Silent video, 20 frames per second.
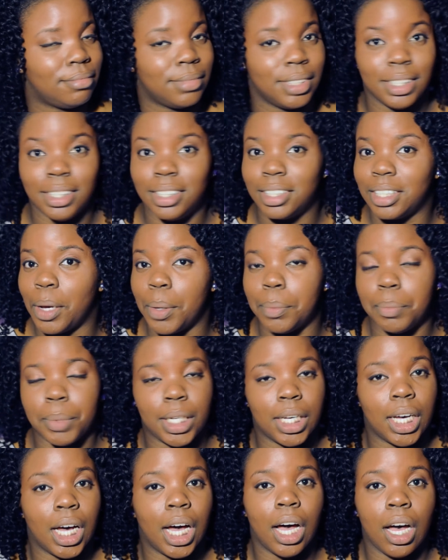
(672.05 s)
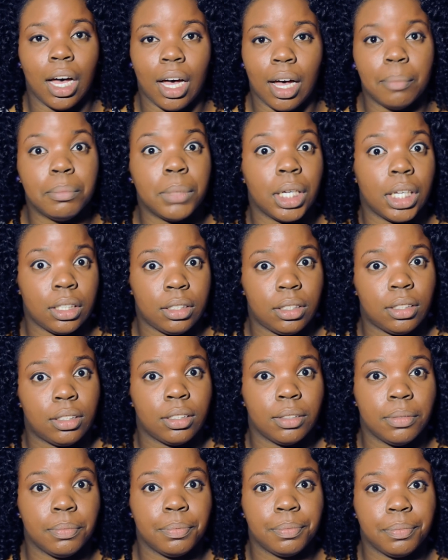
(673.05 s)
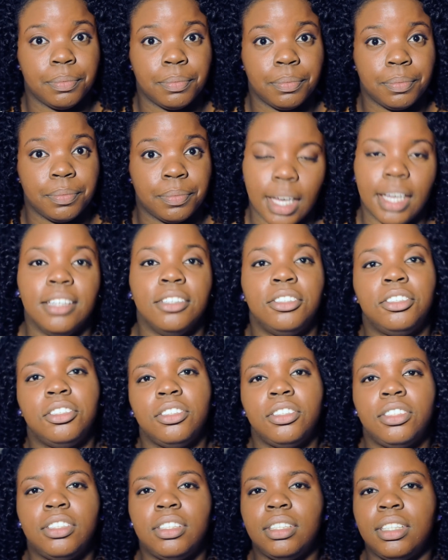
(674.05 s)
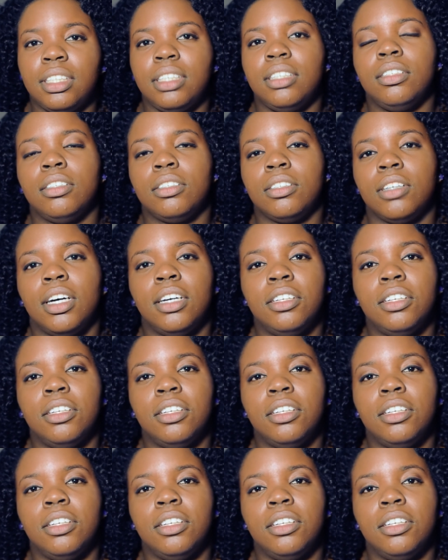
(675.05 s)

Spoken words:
it's gonna be a hot mess. And she's still